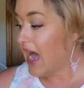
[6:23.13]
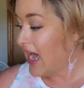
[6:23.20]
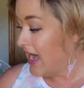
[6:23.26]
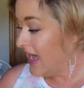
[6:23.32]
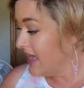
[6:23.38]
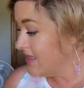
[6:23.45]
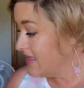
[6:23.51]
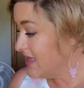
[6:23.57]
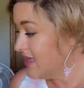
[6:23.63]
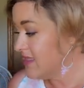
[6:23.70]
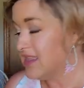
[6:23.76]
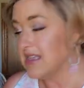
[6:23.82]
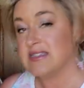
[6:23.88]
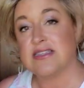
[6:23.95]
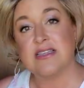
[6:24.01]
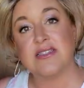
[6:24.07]
I think
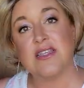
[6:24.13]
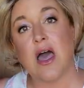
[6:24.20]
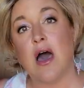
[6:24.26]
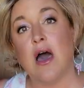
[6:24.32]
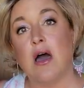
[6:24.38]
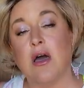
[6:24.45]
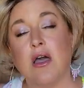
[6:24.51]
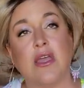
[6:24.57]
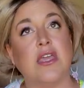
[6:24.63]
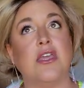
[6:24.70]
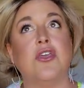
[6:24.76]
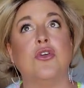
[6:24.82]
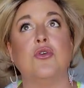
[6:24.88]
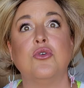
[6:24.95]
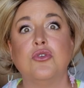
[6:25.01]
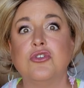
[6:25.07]
this is a
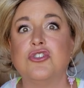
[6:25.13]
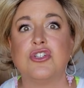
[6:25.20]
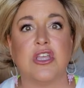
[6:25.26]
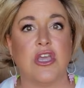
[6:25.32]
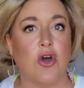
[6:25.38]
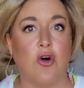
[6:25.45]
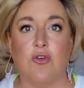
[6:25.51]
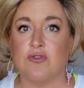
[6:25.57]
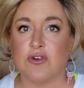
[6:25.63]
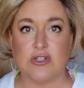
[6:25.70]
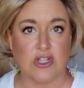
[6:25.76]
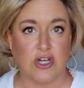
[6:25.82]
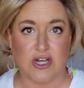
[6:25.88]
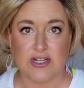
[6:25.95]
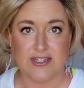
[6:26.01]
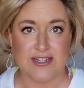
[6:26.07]
hugely
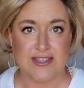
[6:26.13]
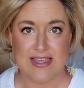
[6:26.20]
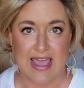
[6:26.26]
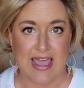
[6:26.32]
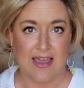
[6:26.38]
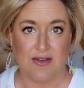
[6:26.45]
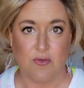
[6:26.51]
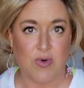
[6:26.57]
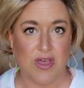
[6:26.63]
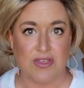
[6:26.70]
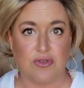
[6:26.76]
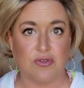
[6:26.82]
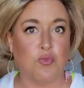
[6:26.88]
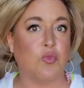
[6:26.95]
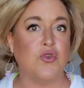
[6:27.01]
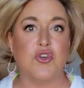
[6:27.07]
overlooked thing
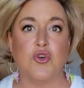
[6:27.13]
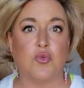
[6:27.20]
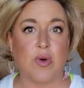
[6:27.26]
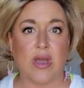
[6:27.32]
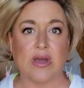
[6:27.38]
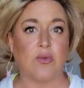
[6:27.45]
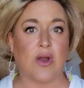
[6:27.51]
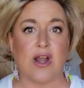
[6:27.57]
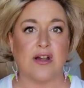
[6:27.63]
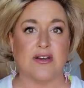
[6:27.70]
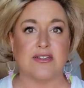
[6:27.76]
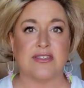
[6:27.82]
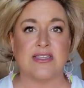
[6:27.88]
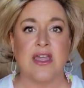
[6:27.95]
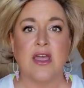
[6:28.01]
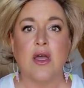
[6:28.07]
with new wig
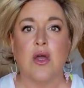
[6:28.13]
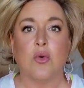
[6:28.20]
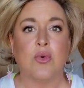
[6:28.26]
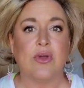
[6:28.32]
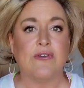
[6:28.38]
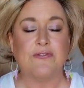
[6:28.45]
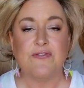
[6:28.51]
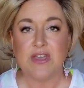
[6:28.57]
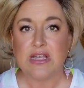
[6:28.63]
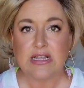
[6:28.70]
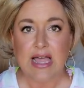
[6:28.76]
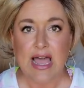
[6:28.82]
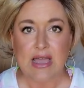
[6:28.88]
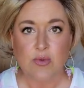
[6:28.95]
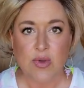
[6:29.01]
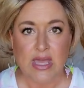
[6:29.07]
wearers. We feel
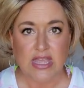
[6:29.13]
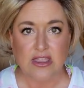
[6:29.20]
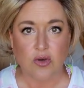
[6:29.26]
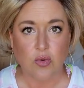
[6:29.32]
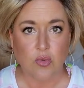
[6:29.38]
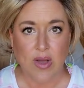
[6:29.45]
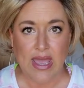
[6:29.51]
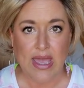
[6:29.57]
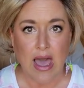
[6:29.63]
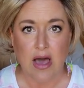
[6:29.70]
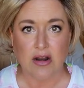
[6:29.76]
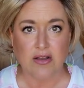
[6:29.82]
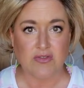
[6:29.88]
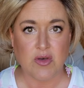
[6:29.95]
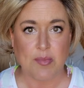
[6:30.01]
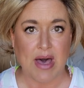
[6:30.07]
like we get the wig
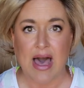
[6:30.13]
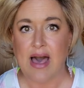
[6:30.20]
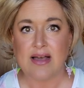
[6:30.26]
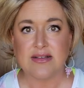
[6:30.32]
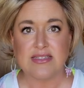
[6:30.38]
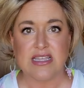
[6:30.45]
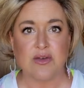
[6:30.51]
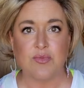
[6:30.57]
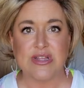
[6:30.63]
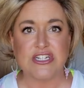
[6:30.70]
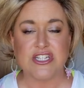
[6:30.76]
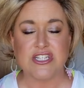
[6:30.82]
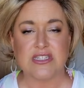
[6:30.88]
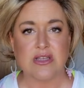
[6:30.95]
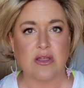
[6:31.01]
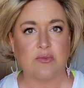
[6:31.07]
out of the box and we
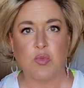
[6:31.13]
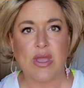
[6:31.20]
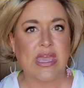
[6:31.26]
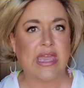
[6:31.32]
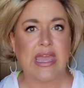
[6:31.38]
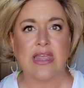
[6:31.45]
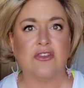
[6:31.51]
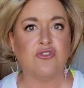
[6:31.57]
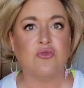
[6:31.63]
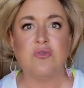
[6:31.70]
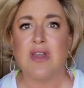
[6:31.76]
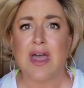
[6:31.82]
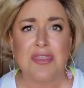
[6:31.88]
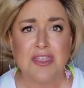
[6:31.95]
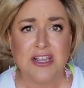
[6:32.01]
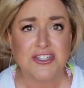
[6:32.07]
just, we can do
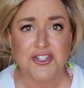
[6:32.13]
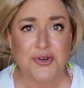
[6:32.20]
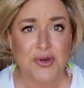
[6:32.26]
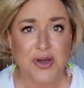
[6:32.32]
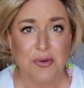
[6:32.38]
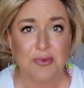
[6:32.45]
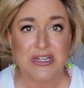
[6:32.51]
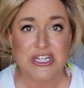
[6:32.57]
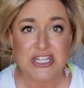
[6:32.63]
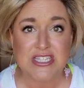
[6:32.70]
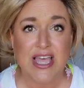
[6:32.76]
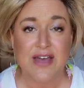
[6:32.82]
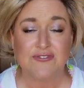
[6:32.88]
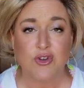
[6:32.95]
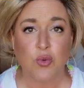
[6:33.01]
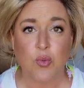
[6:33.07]
nothing to it. We just
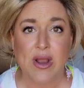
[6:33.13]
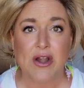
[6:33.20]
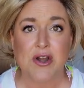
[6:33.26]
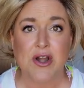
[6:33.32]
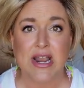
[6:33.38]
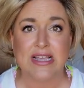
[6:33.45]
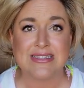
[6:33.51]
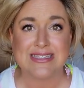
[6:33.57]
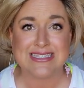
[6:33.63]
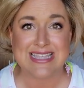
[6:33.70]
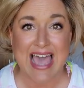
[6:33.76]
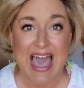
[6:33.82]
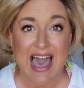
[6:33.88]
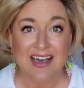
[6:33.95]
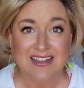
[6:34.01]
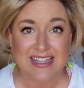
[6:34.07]
have to wear it
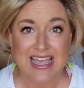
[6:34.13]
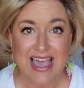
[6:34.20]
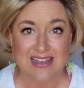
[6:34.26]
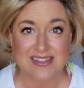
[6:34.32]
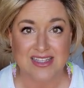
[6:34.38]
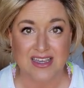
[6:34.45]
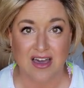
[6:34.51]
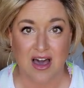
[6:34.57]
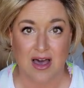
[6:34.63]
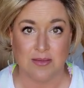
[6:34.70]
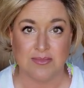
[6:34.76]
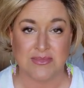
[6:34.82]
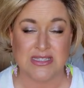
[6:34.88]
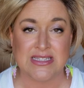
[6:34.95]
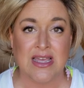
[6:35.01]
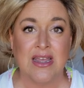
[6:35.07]
exactly as it
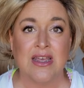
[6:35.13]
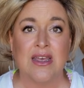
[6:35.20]
comes.